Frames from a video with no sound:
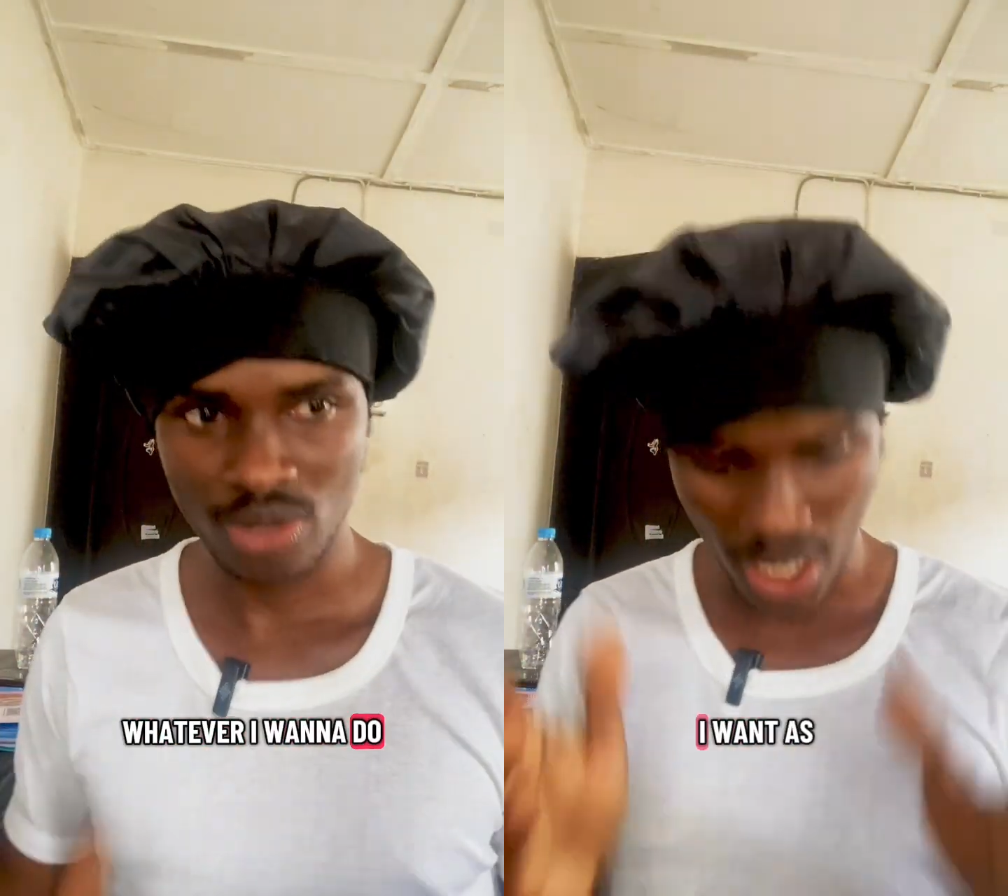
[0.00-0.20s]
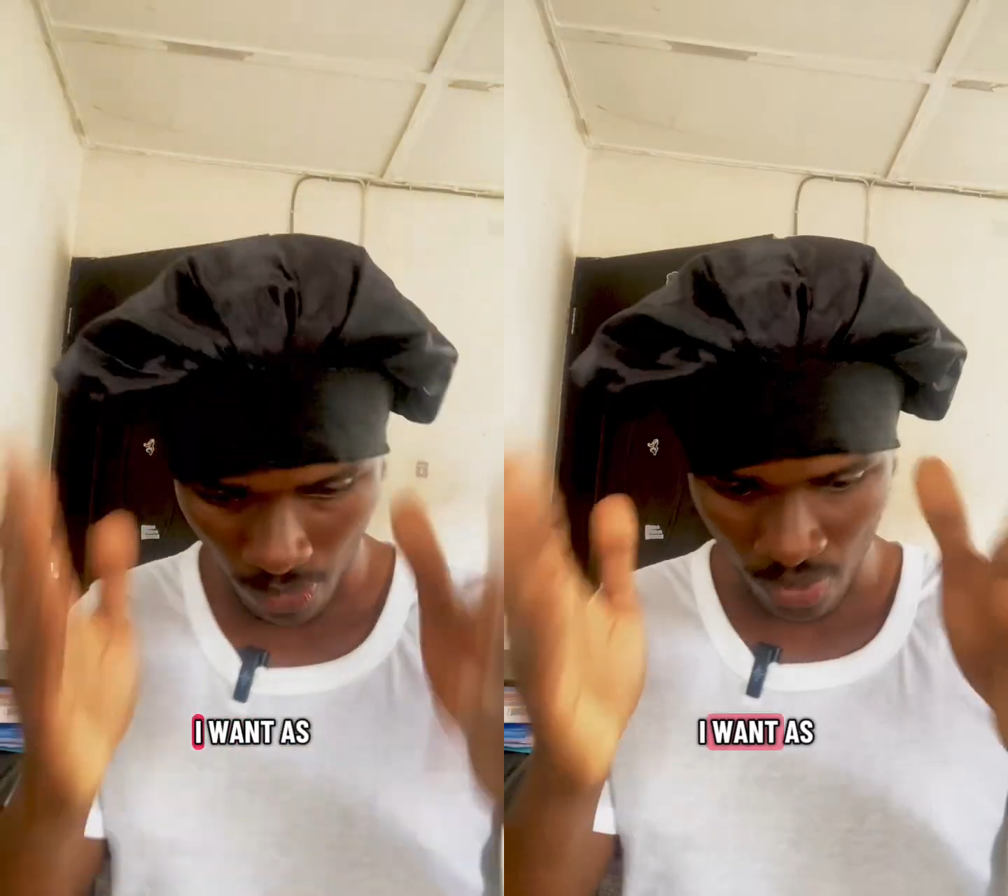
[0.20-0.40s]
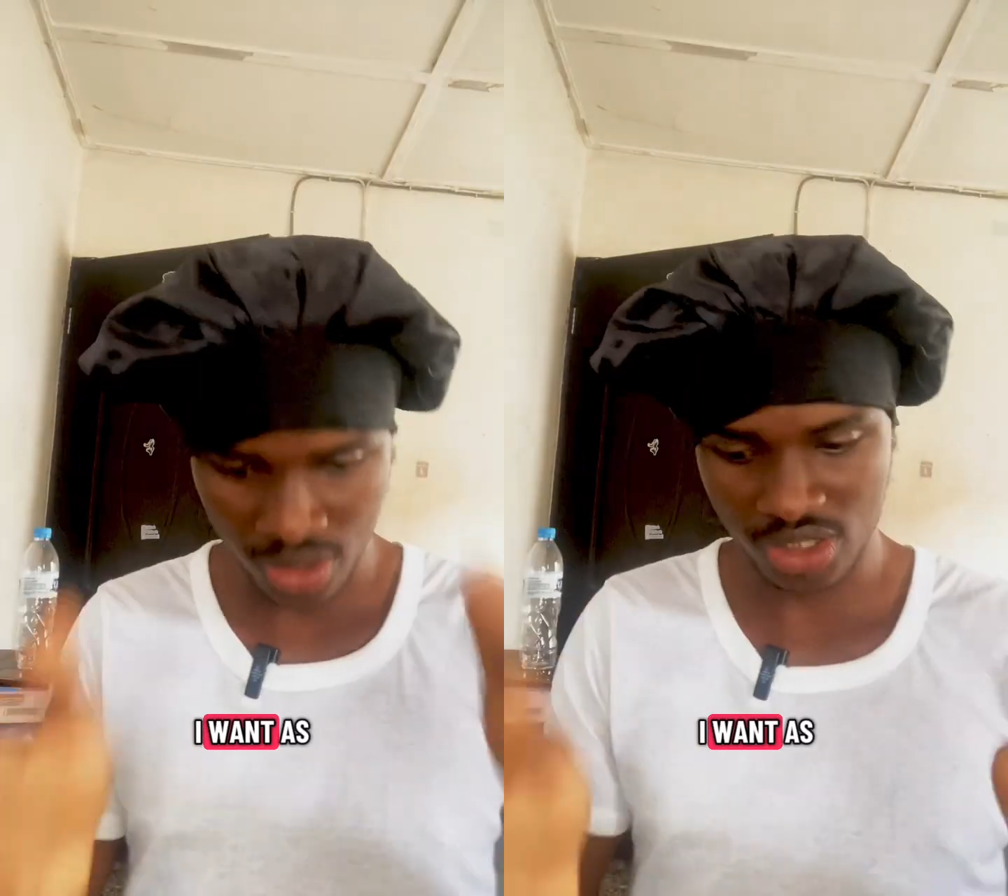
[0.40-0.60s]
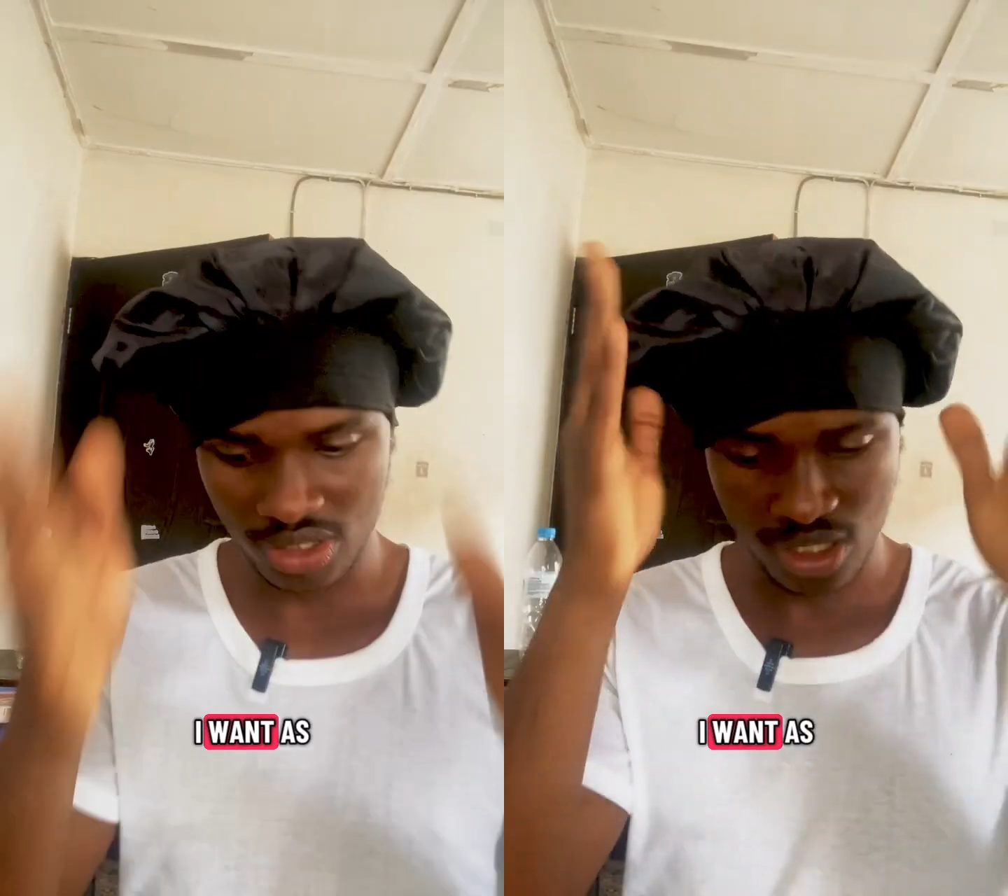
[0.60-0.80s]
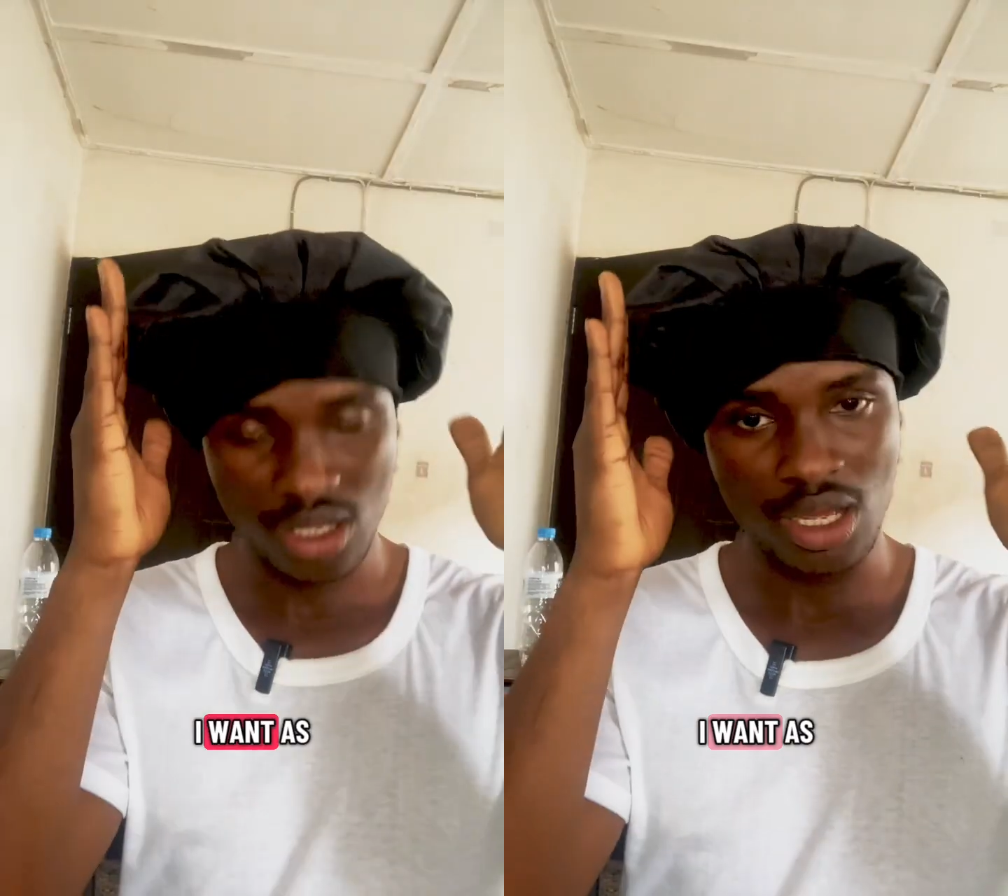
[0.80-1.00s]
I want,
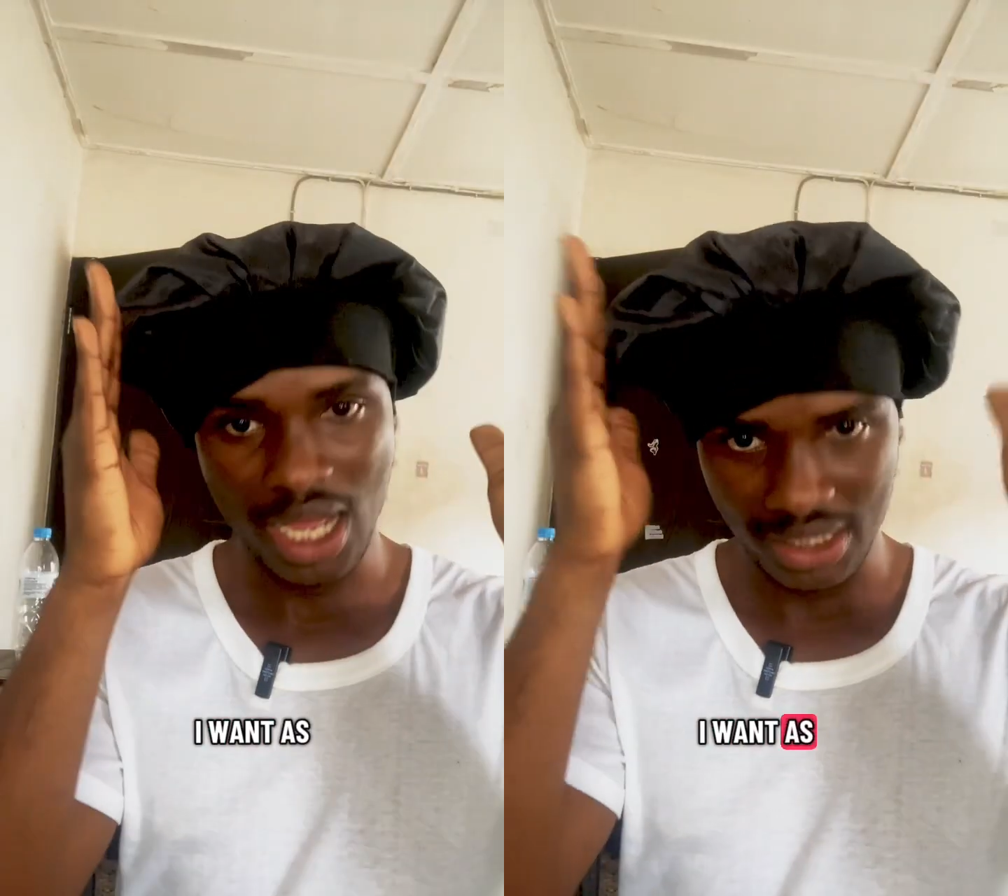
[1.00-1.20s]
as